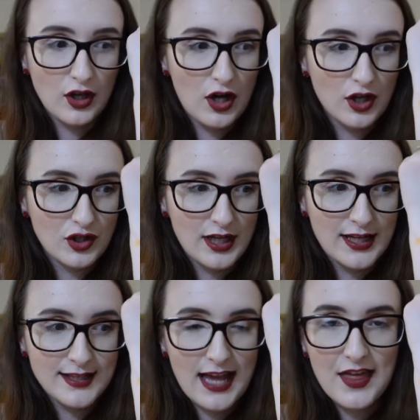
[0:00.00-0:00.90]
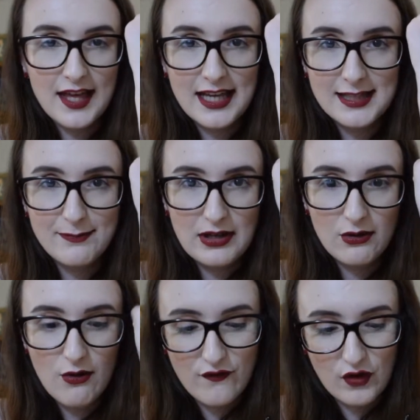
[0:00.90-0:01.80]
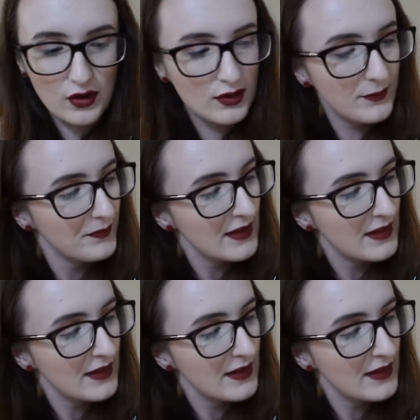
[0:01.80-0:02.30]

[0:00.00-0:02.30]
gorgeous. I think it's beautiful.